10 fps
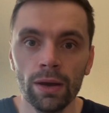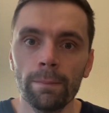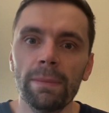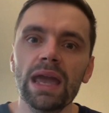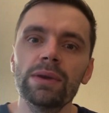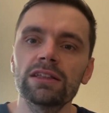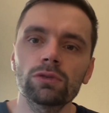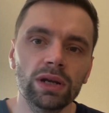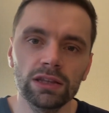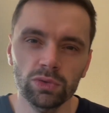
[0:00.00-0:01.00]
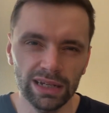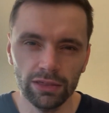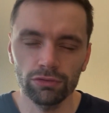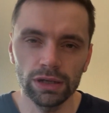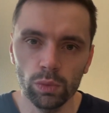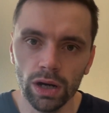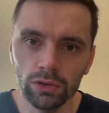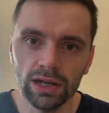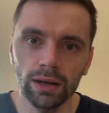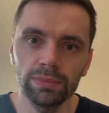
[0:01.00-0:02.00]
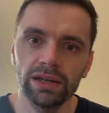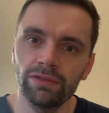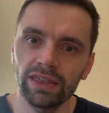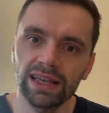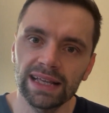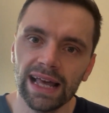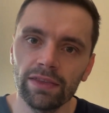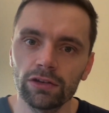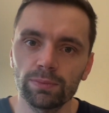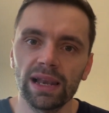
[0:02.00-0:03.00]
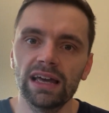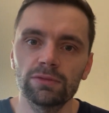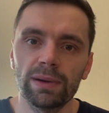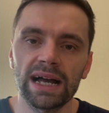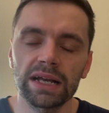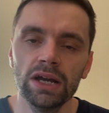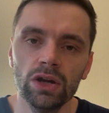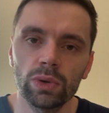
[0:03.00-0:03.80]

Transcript: Maybe in 2023, World Cup year, if they can get those players back,